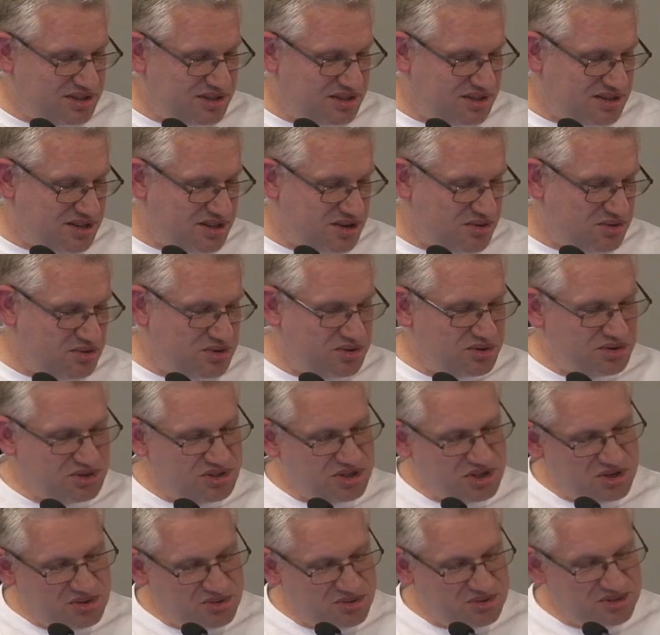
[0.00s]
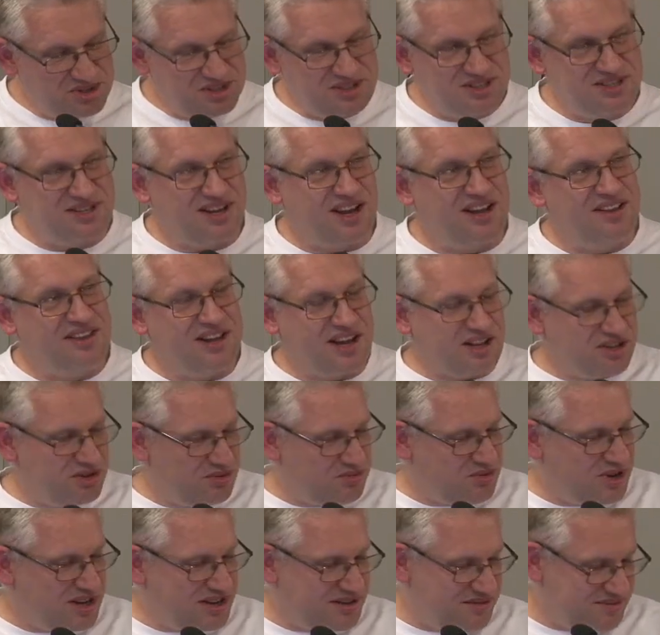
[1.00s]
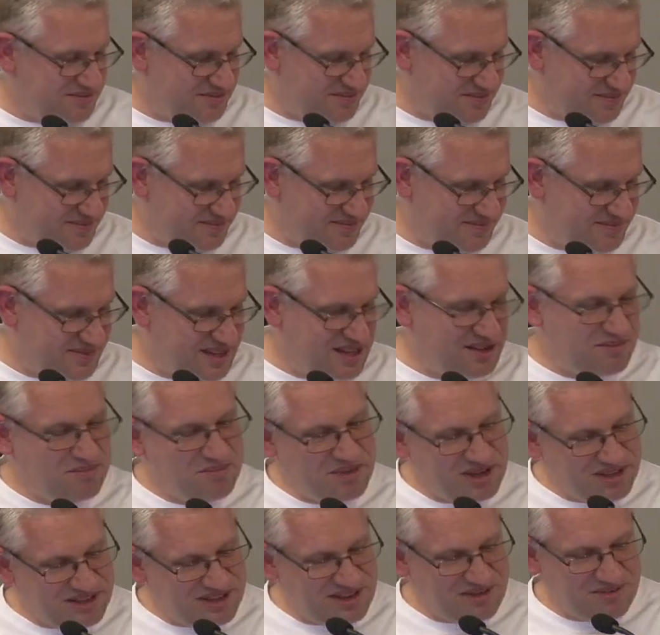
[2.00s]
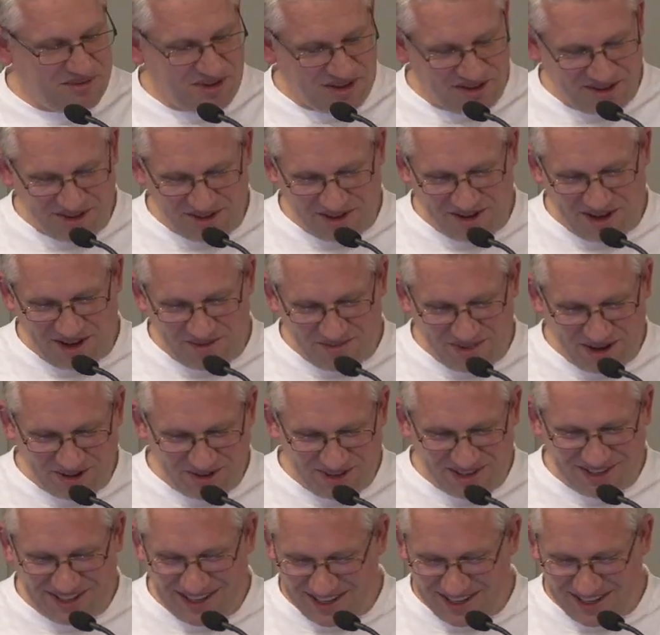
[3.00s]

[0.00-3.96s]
uh, you could use another one, but uh, uh about